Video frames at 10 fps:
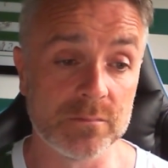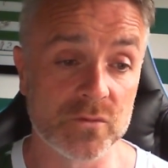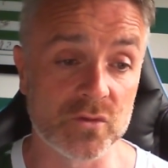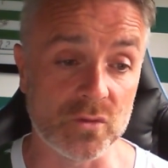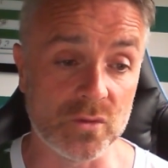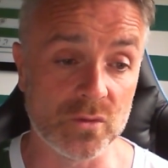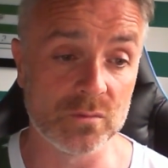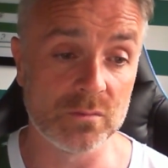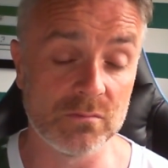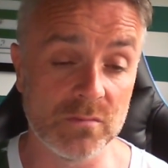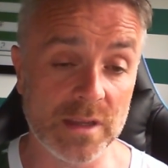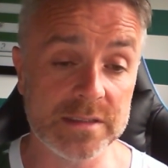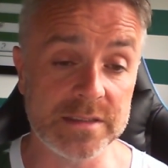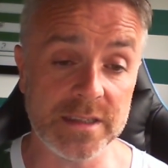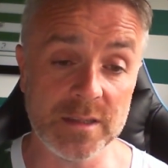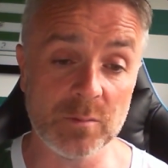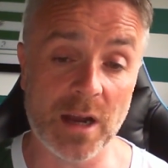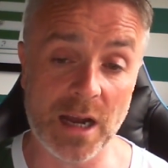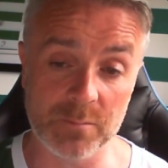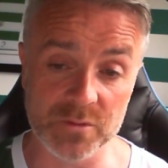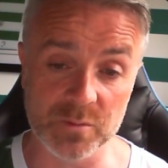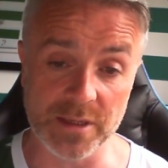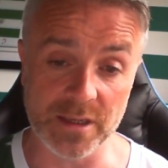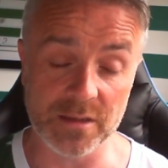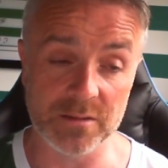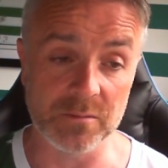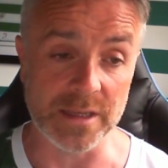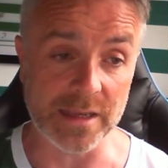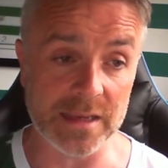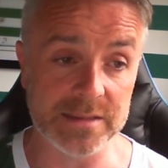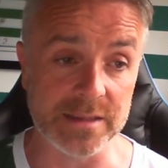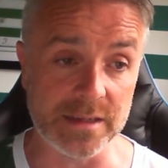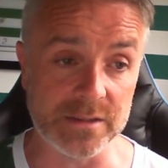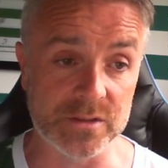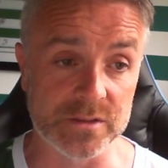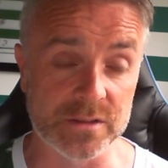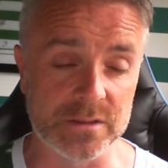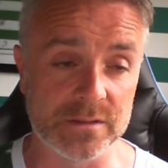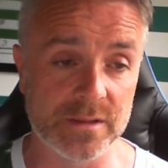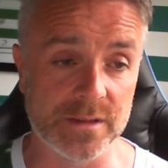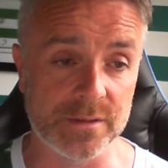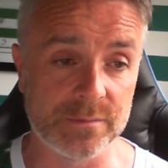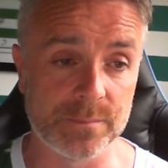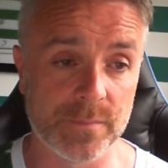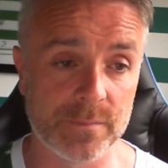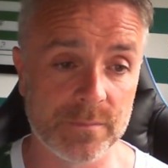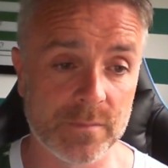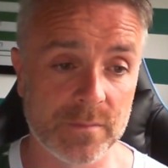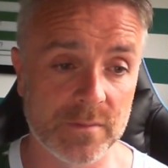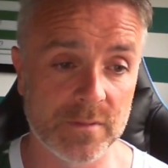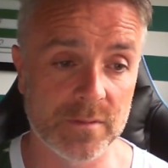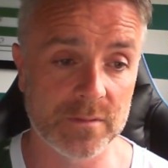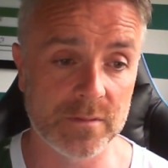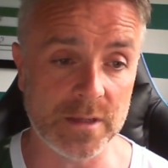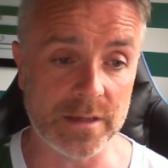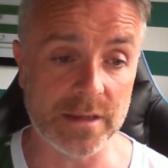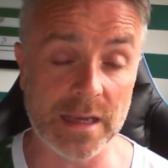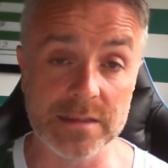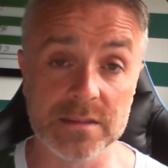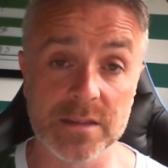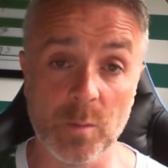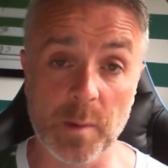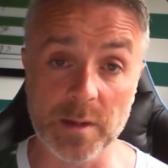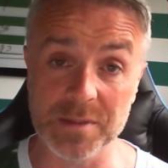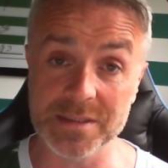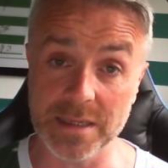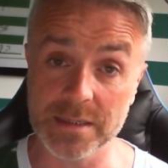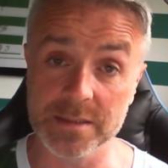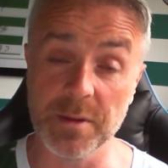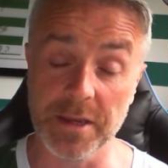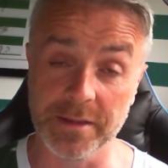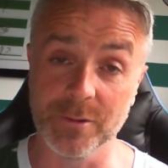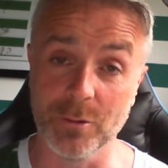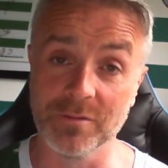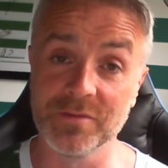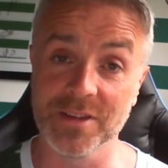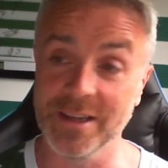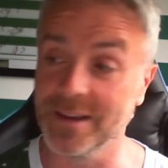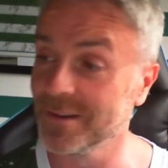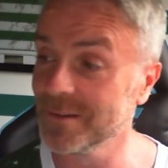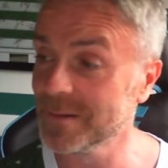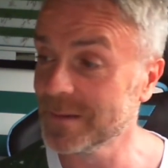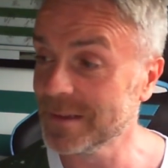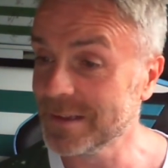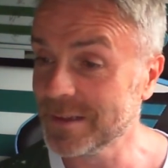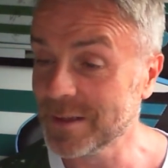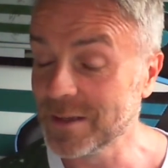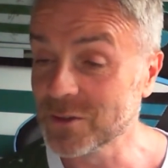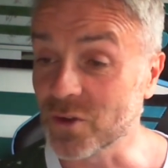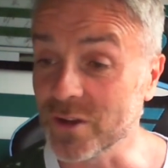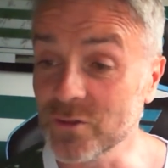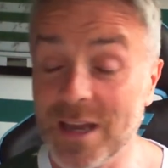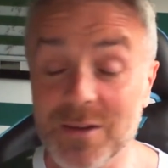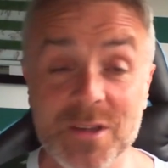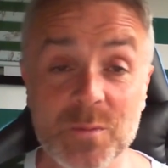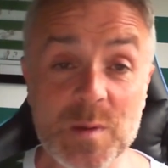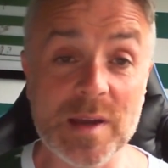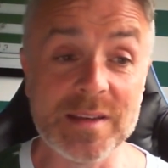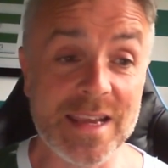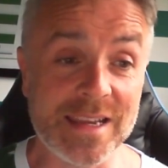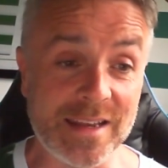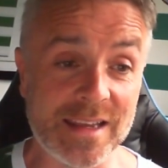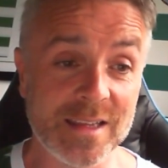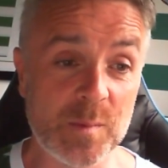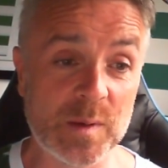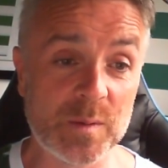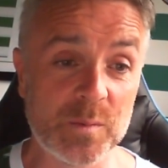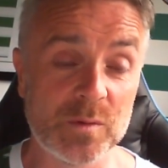So let's see what happens when he gets to Rangers and he realises how big a mistake he's made, hopefully. So I know that was a wee bit neg and early, but